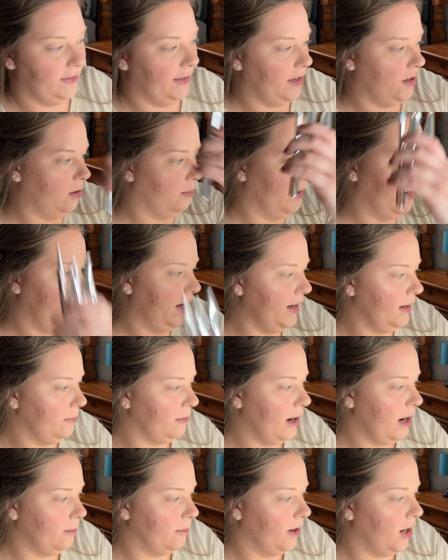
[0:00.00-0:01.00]
like all my
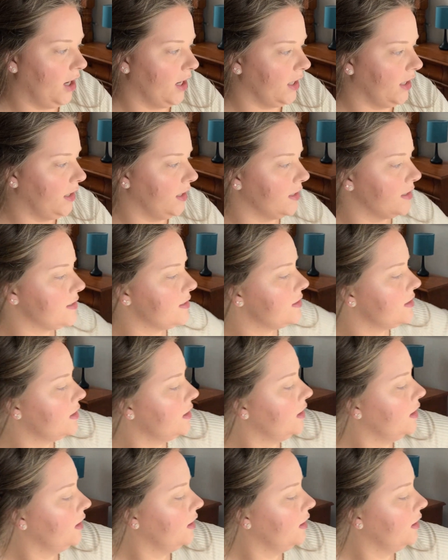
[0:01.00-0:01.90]
eyebrow products,